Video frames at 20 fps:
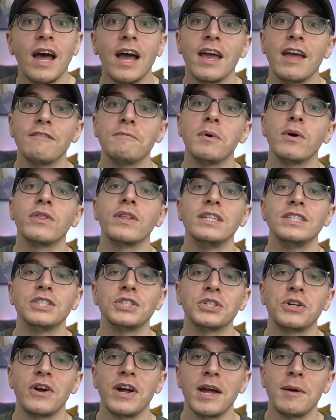I have both
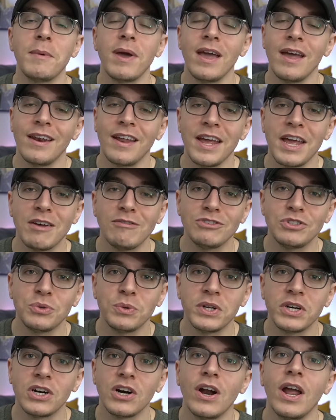Instagram and I have
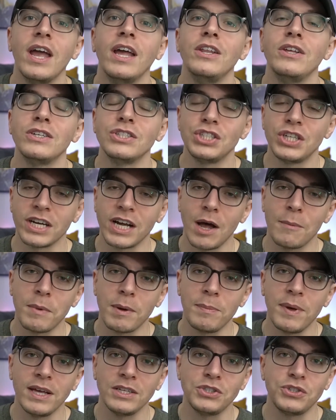Twitter, and you can check out
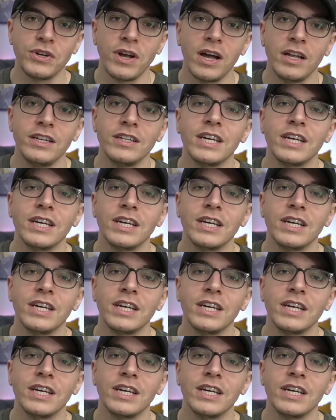my Patreon.